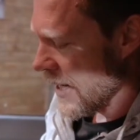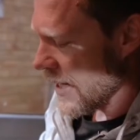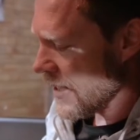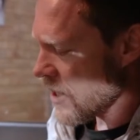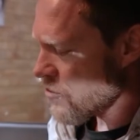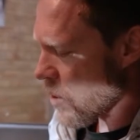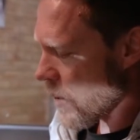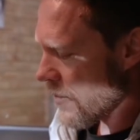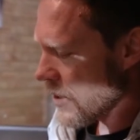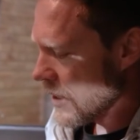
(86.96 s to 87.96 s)
It does
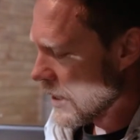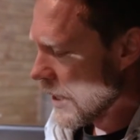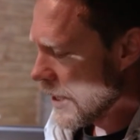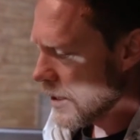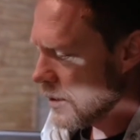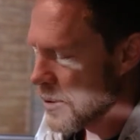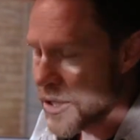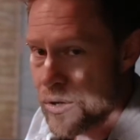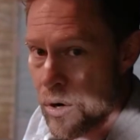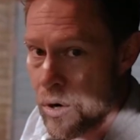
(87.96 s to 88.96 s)
require a little
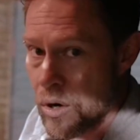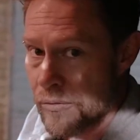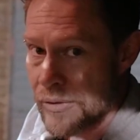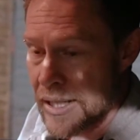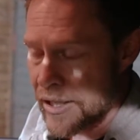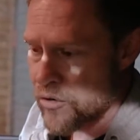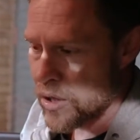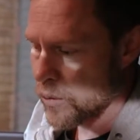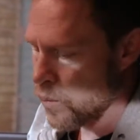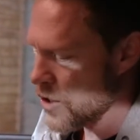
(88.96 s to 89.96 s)
bit of
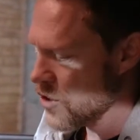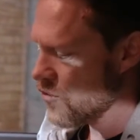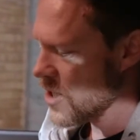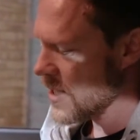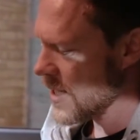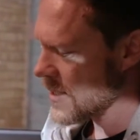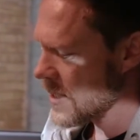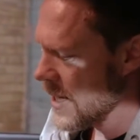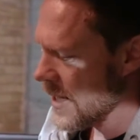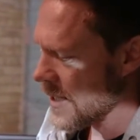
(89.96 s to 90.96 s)
electrical wizardry in that
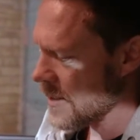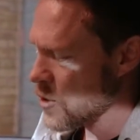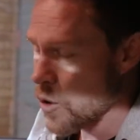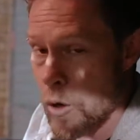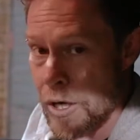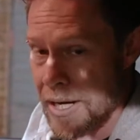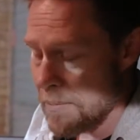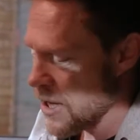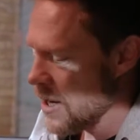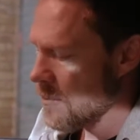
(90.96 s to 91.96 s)
to hook it up,